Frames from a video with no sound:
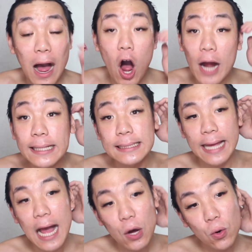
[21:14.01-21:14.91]
honestly,
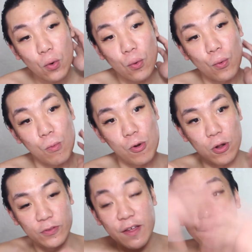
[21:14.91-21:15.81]
how
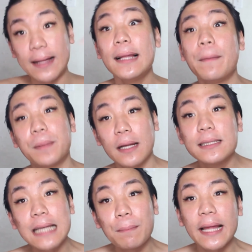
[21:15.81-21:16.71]
developed
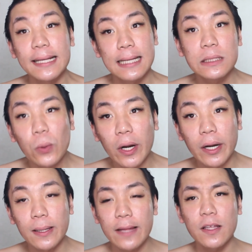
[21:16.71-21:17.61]
some places
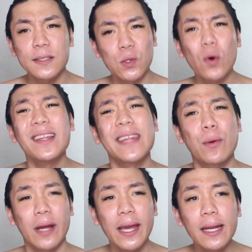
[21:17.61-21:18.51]
were. Like, the school that they
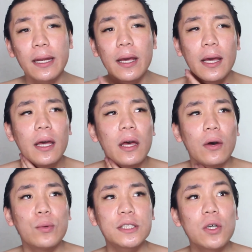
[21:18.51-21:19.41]
were in
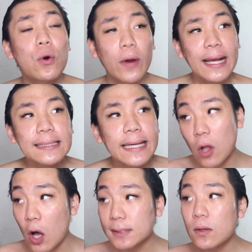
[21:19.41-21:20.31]
was so crazy. It will
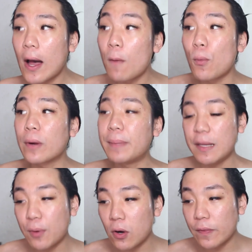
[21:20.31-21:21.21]
also help more
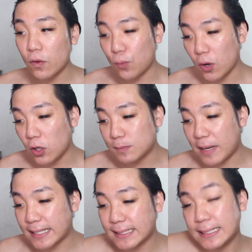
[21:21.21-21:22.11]
people in the world
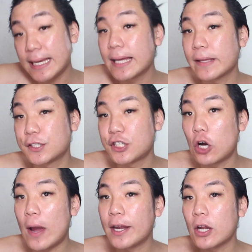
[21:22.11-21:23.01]
by seeing the
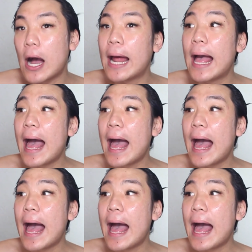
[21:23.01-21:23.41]
show and not